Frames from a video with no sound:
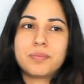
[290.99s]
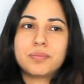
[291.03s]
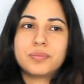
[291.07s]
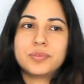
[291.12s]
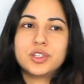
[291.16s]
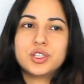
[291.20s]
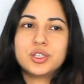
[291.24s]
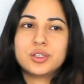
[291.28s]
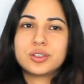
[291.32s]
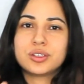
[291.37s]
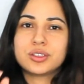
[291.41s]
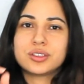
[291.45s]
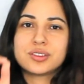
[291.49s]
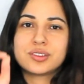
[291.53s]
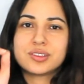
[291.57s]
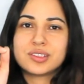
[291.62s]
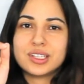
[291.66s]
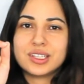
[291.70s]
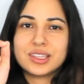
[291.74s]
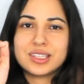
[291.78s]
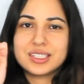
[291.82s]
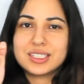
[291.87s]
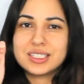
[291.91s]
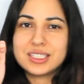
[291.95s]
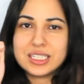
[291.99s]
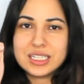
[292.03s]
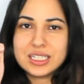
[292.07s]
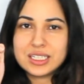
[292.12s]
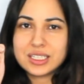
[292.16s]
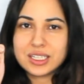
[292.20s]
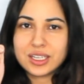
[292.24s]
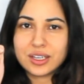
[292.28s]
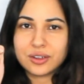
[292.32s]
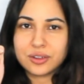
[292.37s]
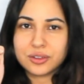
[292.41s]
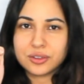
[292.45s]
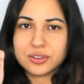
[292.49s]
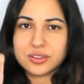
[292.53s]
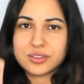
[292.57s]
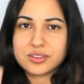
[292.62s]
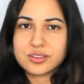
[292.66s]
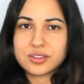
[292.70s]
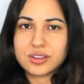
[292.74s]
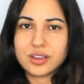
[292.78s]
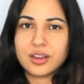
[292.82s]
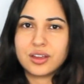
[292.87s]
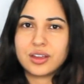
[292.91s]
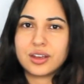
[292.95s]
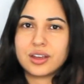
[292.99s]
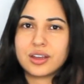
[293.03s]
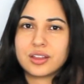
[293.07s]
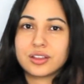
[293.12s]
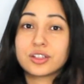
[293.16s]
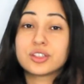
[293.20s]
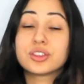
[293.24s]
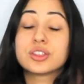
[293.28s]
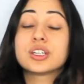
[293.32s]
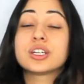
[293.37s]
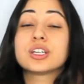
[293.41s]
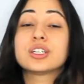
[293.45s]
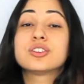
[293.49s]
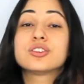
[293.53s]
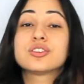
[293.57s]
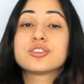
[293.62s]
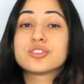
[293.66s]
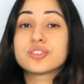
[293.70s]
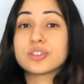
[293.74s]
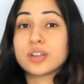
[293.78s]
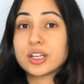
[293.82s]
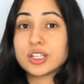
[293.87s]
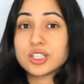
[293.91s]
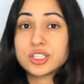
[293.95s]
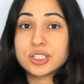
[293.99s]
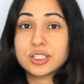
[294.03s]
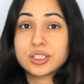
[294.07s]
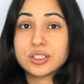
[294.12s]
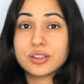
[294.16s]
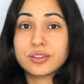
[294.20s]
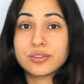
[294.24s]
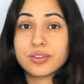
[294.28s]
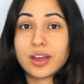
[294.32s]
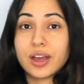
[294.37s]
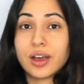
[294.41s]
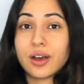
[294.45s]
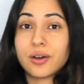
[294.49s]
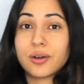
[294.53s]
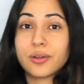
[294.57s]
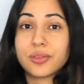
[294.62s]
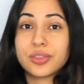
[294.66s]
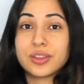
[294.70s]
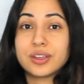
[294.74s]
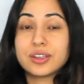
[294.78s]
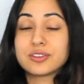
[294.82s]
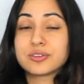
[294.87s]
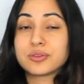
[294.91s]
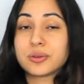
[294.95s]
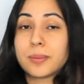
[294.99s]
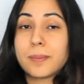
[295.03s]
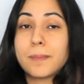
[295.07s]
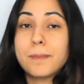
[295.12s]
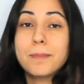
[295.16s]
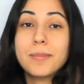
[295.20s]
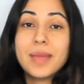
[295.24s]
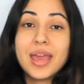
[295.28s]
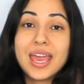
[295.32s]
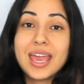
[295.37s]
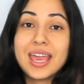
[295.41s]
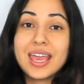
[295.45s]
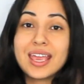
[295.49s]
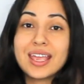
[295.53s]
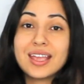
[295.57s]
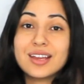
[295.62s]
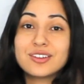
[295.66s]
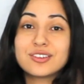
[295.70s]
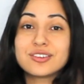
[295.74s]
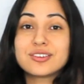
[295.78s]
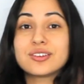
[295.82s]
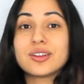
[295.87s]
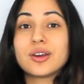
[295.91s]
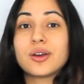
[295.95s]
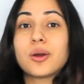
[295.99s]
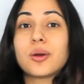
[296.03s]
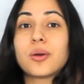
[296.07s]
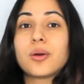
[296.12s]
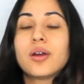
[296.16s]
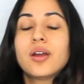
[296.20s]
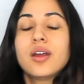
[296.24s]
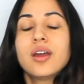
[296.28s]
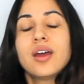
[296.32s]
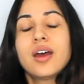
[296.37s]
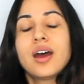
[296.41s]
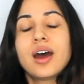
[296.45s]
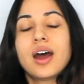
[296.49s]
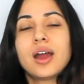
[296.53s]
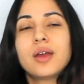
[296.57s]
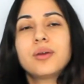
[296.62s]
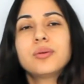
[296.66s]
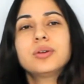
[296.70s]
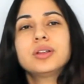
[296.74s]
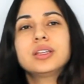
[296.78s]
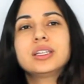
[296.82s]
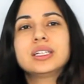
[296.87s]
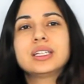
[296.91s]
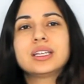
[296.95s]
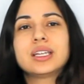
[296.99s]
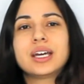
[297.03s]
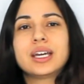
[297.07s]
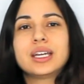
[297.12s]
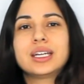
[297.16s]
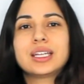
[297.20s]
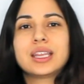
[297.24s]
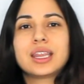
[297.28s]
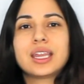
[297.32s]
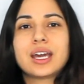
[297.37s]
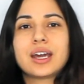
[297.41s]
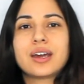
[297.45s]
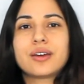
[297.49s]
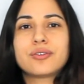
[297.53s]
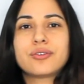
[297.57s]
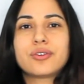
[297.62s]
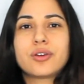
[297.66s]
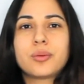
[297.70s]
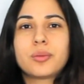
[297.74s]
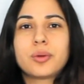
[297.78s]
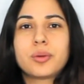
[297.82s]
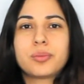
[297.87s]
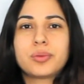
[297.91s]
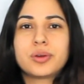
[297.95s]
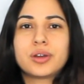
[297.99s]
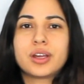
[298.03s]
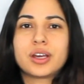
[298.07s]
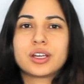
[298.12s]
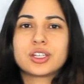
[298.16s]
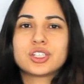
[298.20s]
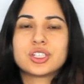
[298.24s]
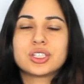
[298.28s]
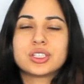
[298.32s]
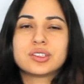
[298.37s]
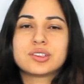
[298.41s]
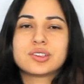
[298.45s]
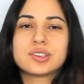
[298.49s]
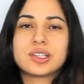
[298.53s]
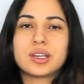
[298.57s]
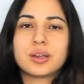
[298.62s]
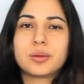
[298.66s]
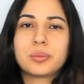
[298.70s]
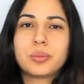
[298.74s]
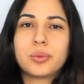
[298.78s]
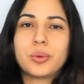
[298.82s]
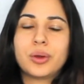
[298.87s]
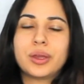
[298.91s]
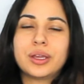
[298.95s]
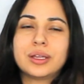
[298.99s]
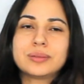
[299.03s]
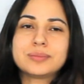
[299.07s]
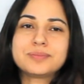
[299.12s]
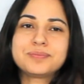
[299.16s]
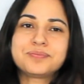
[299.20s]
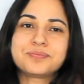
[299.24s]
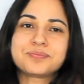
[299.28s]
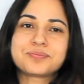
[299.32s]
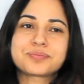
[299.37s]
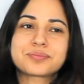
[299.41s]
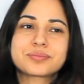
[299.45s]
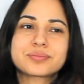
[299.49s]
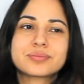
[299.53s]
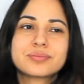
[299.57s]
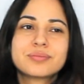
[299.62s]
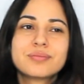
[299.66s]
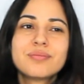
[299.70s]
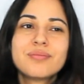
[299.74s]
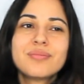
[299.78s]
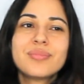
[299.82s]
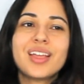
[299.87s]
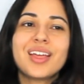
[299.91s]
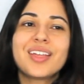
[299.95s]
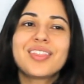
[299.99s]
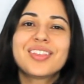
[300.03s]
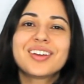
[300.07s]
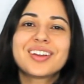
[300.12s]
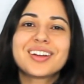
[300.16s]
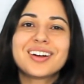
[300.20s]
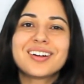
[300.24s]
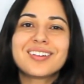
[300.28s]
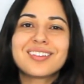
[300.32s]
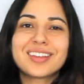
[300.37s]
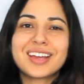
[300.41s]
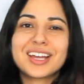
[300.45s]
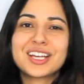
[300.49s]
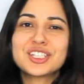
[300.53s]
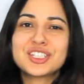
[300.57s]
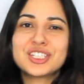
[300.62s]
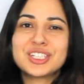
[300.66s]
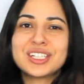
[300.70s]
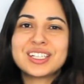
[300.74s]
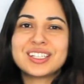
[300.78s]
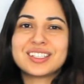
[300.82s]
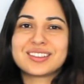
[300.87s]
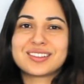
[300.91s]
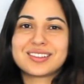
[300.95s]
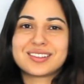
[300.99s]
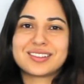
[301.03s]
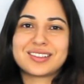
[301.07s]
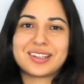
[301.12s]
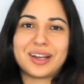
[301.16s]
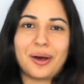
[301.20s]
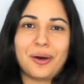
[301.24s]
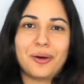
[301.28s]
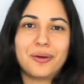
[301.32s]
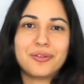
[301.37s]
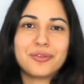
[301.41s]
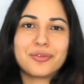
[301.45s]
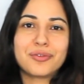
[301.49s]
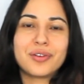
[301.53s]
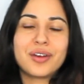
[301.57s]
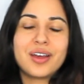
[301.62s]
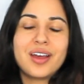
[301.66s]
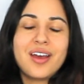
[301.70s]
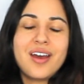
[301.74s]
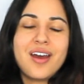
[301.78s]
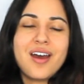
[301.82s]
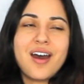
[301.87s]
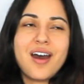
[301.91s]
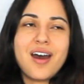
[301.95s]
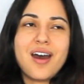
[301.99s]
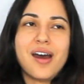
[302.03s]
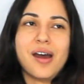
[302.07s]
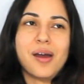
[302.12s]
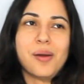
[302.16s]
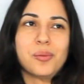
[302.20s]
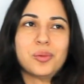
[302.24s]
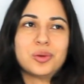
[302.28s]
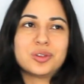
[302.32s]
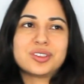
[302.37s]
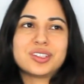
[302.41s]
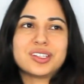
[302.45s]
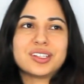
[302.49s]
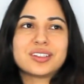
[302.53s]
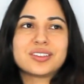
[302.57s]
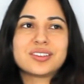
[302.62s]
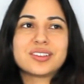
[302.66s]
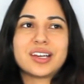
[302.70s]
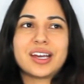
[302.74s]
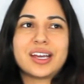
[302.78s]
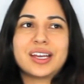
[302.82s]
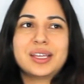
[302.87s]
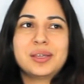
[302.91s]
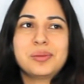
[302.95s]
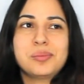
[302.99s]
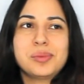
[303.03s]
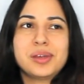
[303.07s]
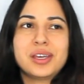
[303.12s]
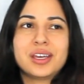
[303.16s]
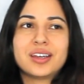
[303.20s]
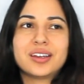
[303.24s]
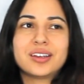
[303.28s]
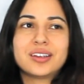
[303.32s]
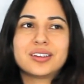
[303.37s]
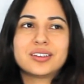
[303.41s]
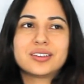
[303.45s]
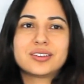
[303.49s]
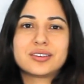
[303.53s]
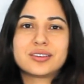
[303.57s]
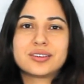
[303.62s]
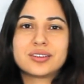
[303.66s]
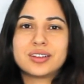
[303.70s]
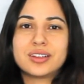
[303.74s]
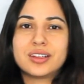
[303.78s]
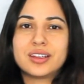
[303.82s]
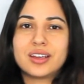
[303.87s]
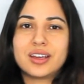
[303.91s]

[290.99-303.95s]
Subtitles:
you could see the details and the construction of how things were made. So I really liked that from a production standpoint. The collection itself was exciting because